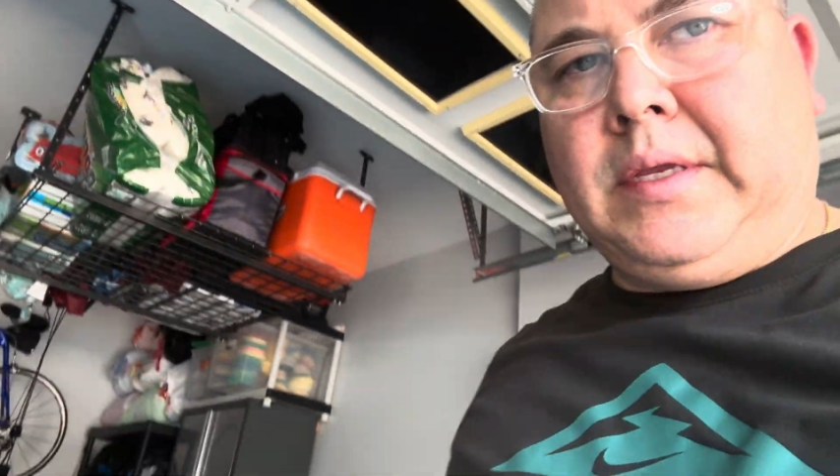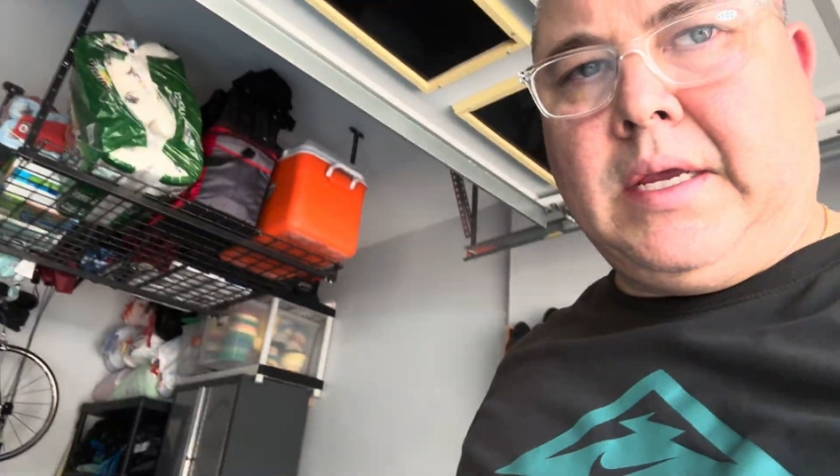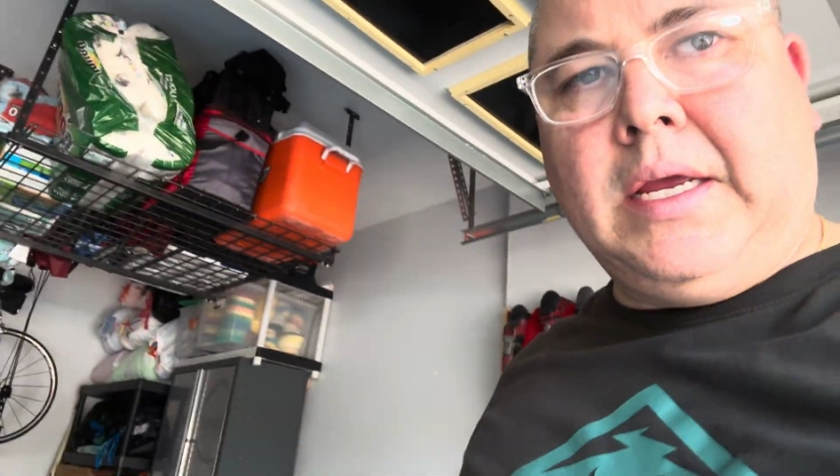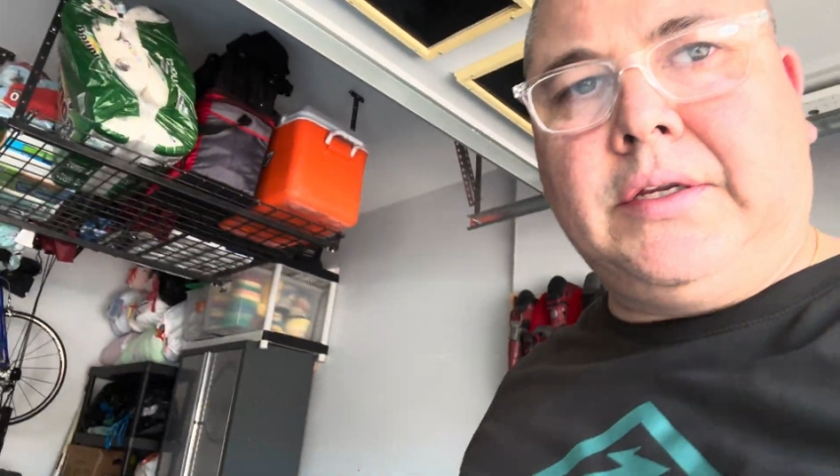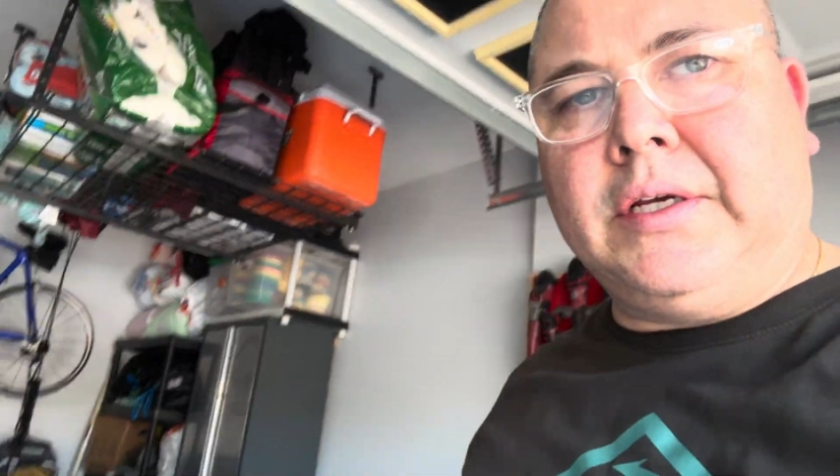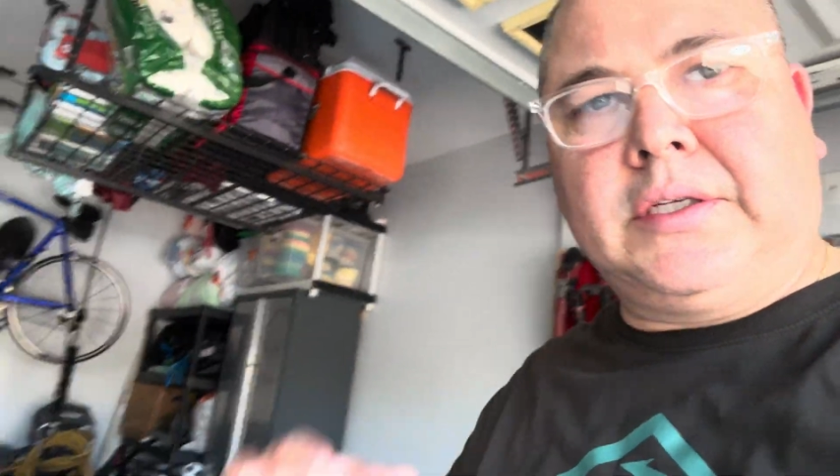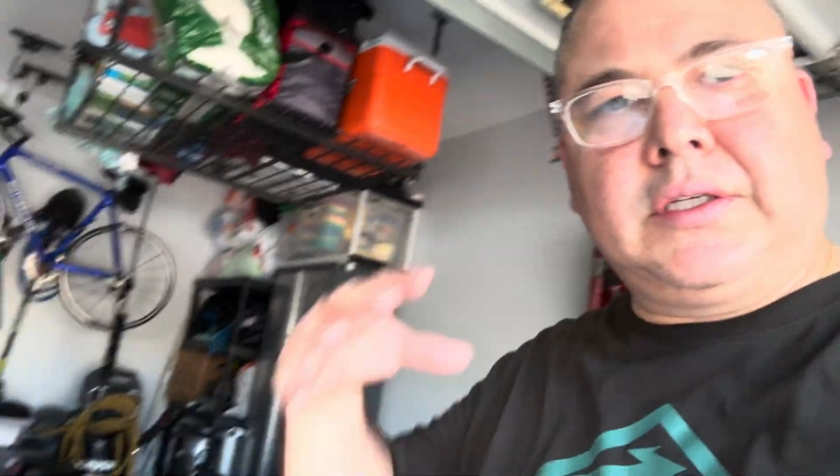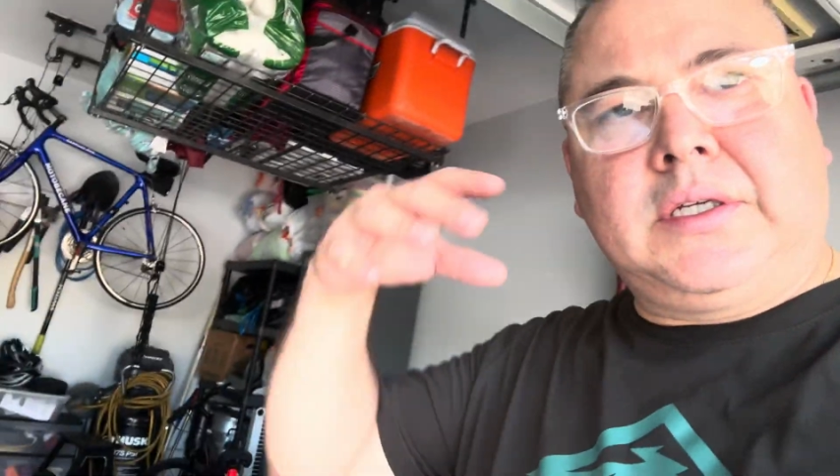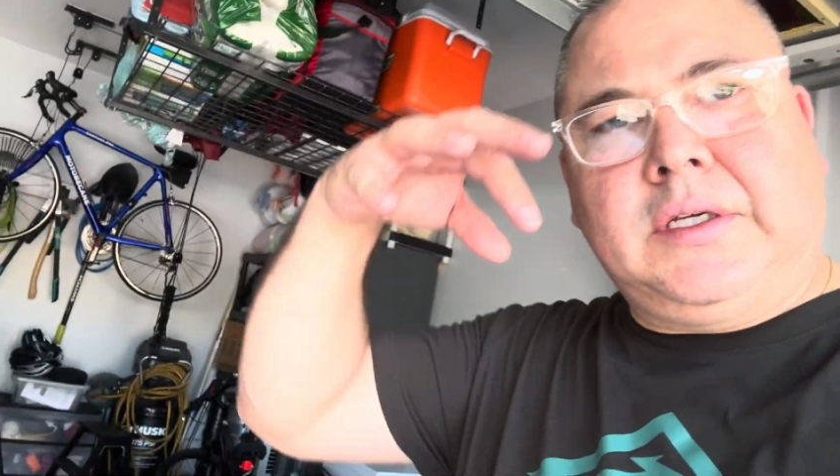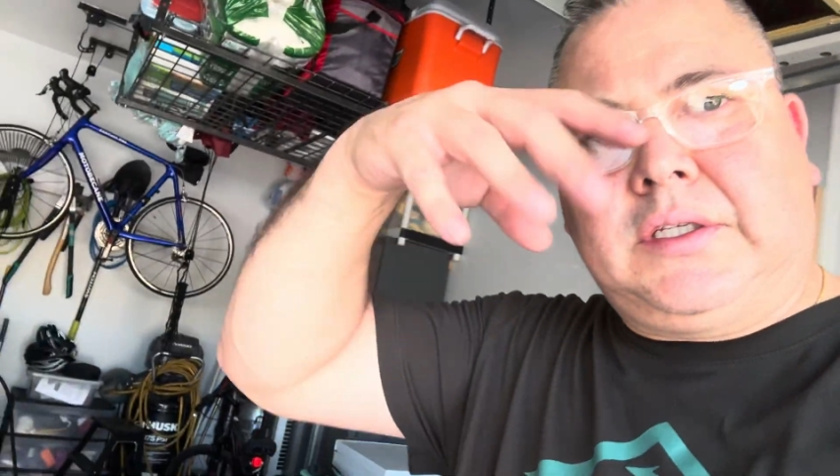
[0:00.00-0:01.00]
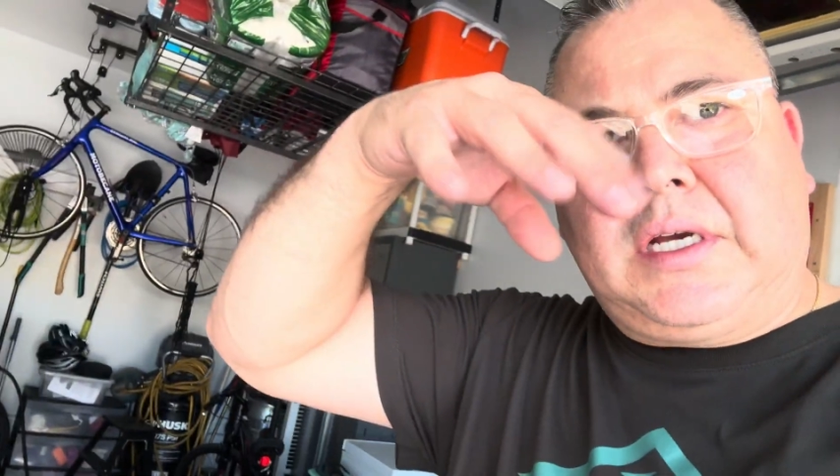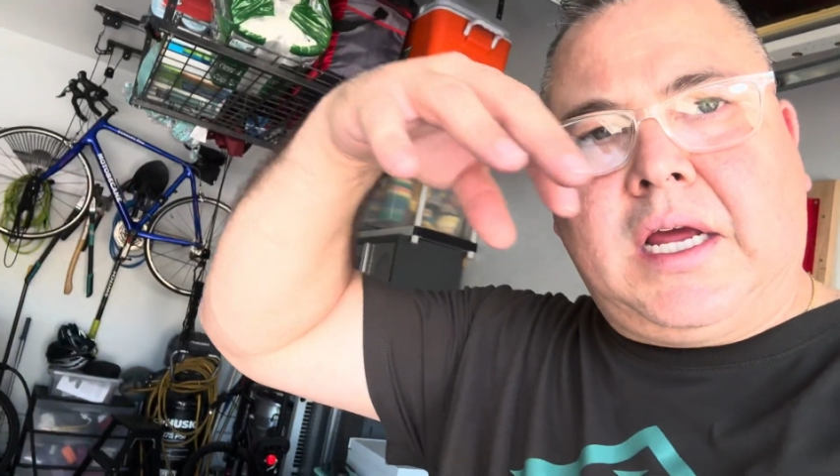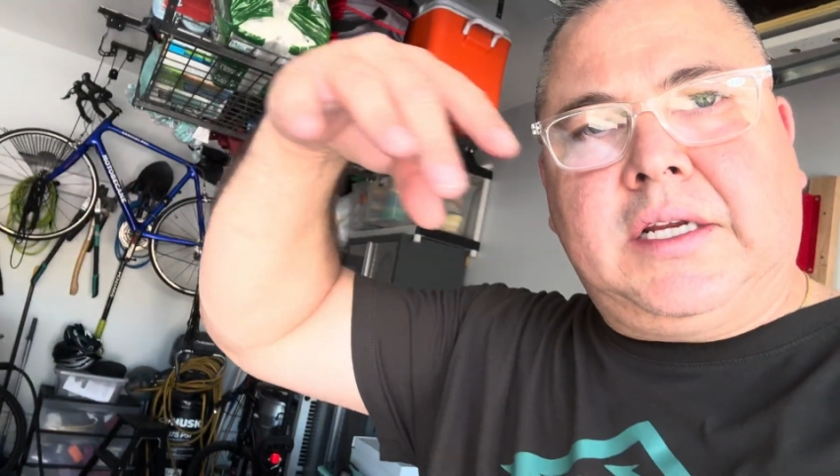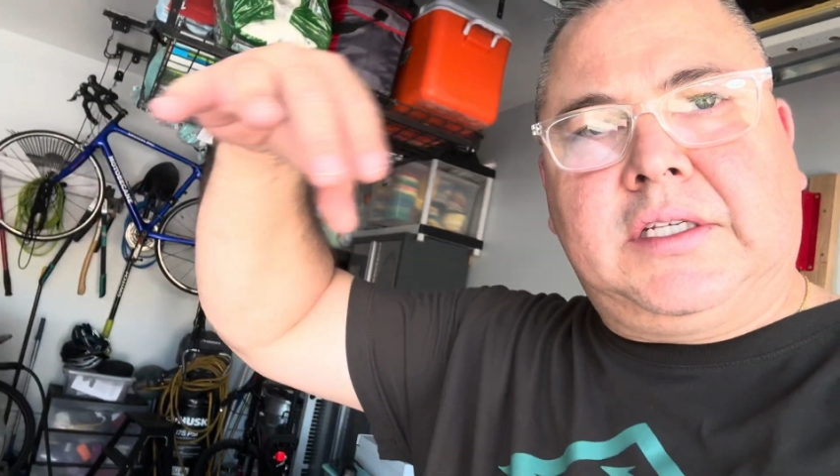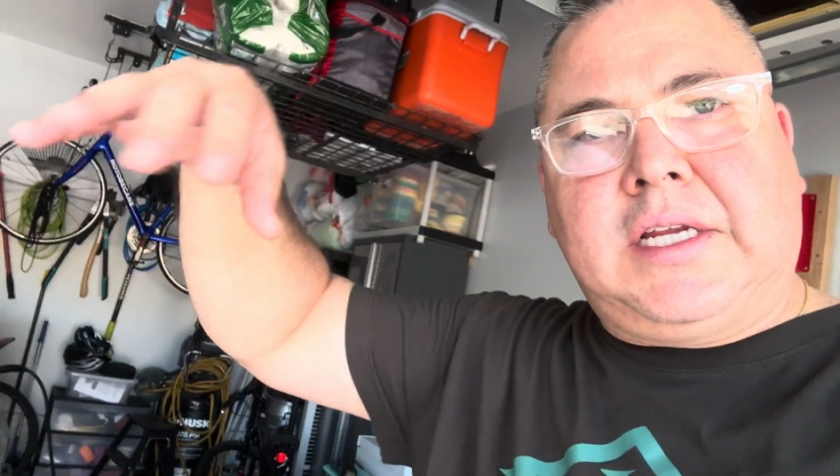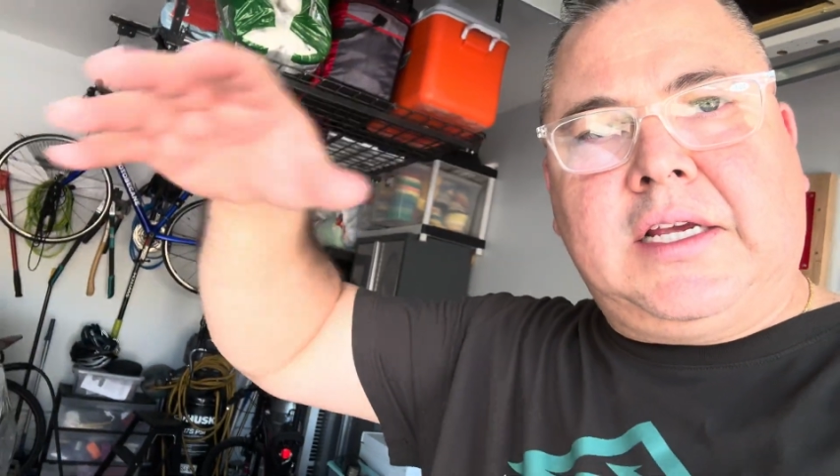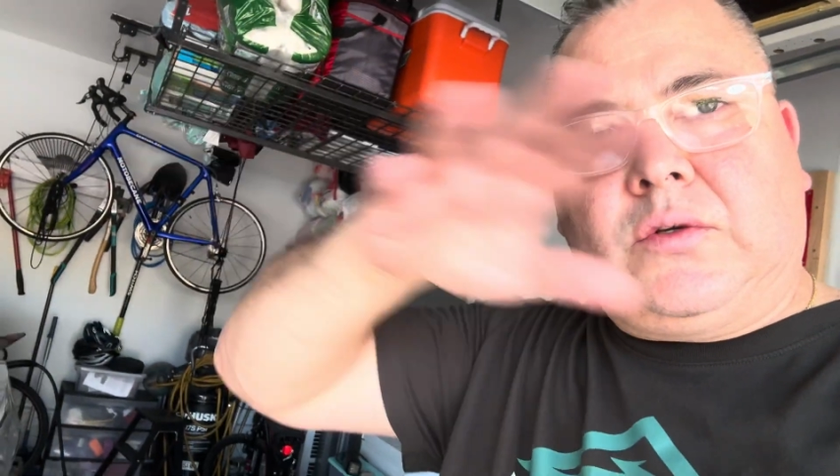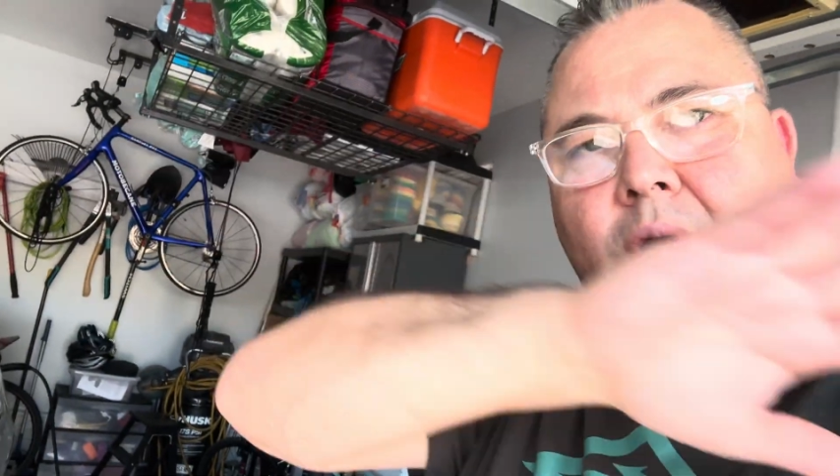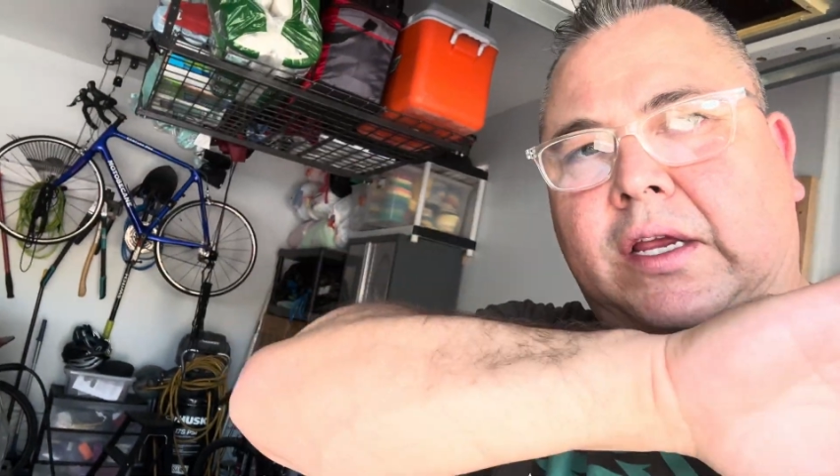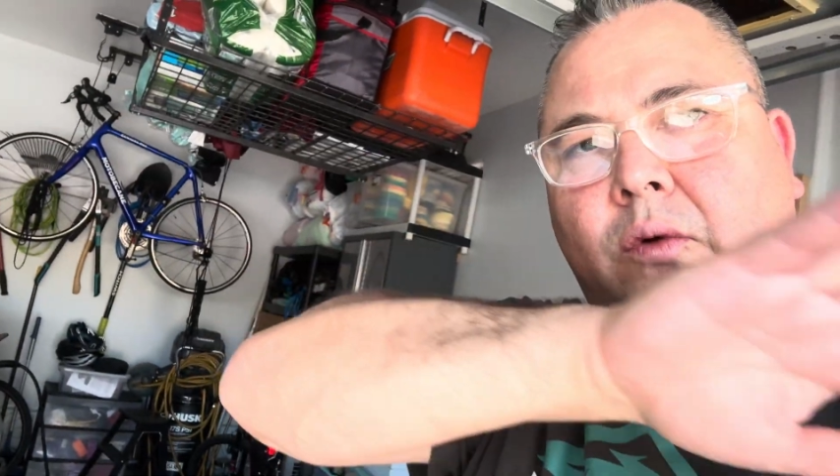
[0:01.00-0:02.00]
It just kind of
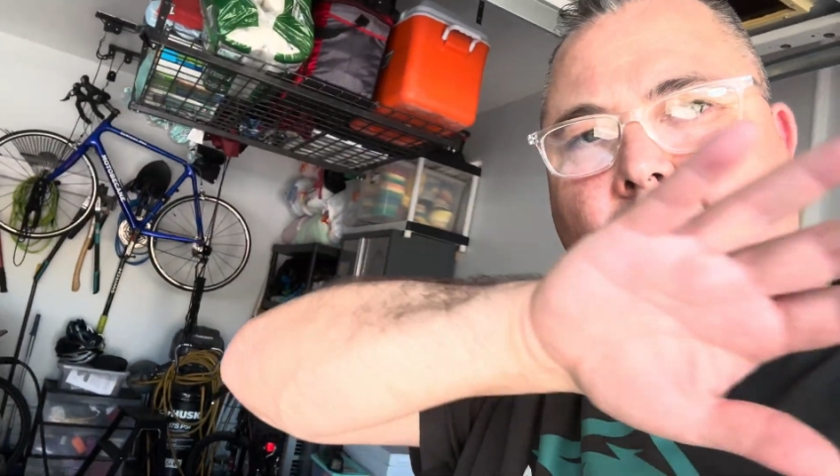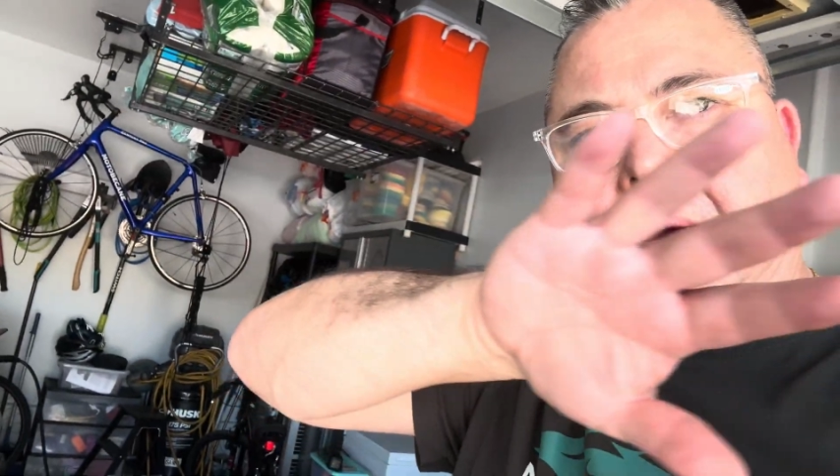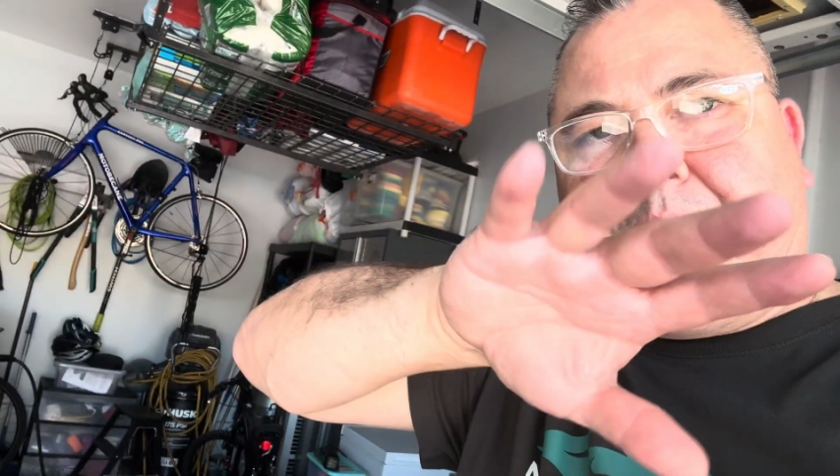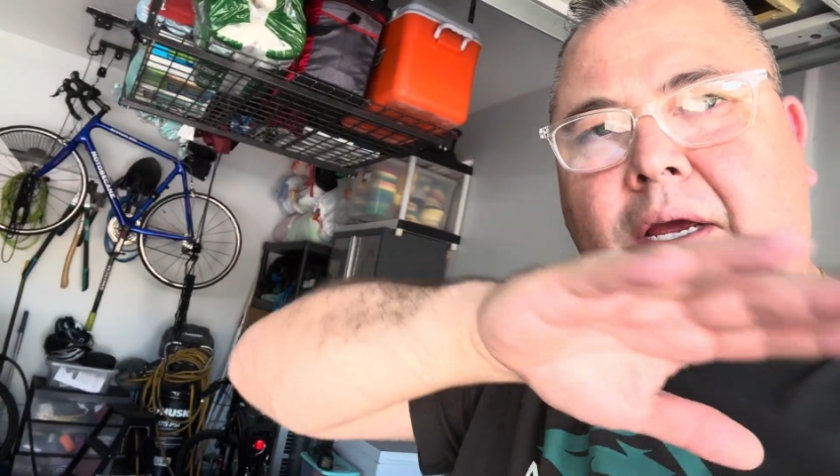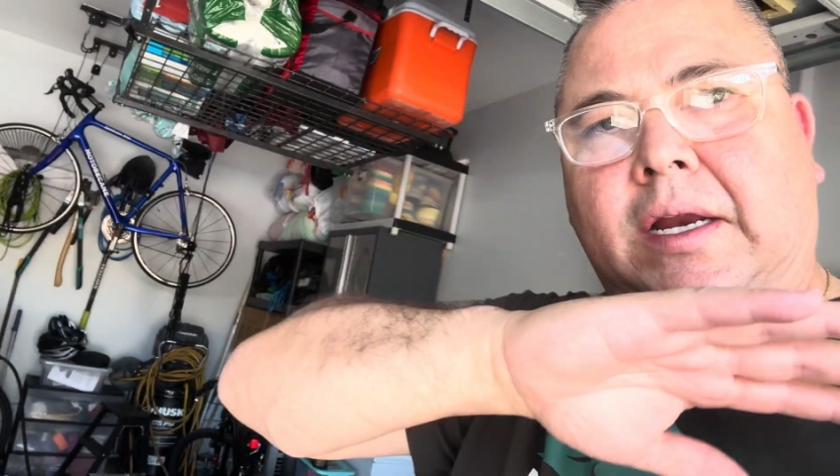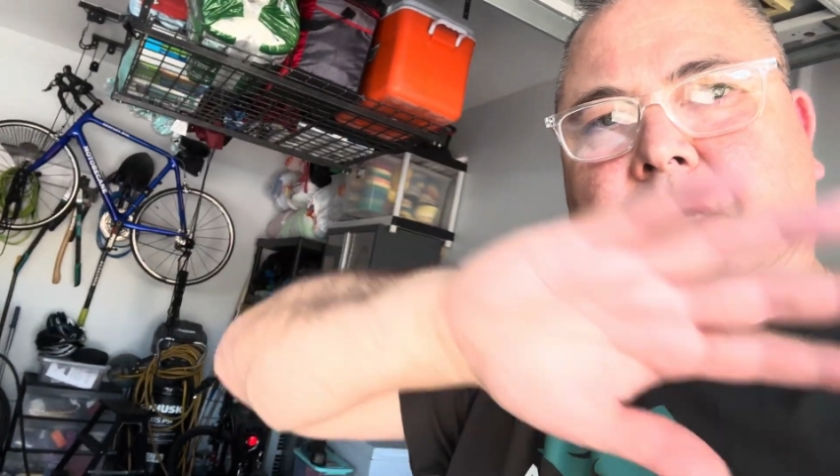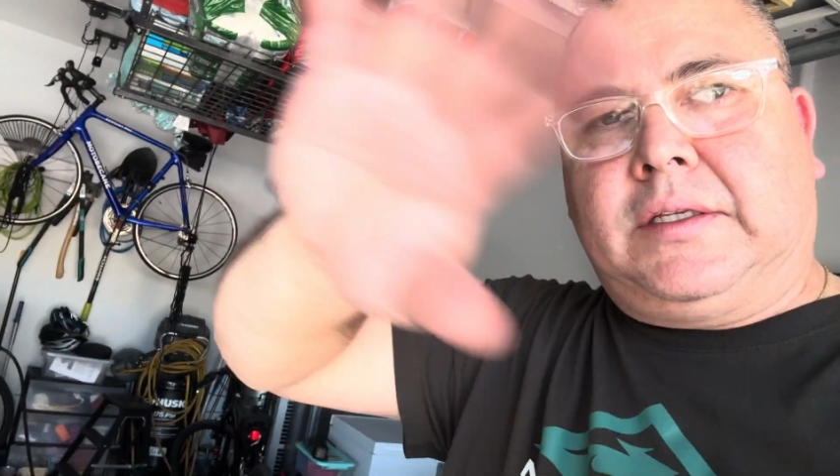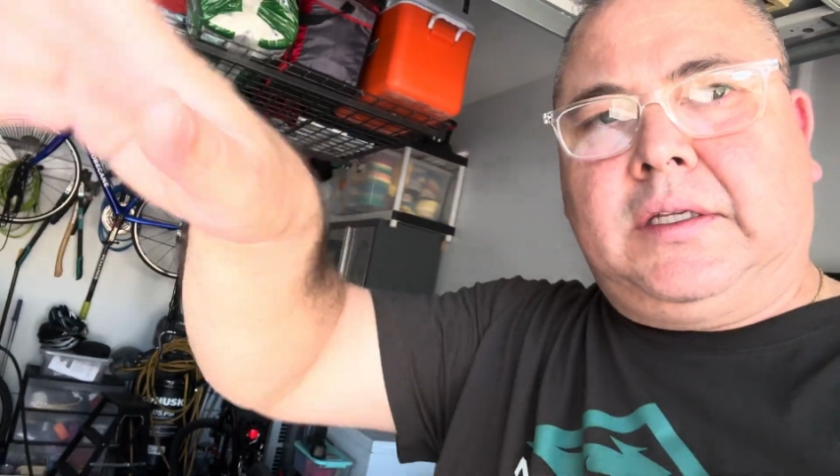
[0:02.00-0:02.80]
stays wet. You wipe it and it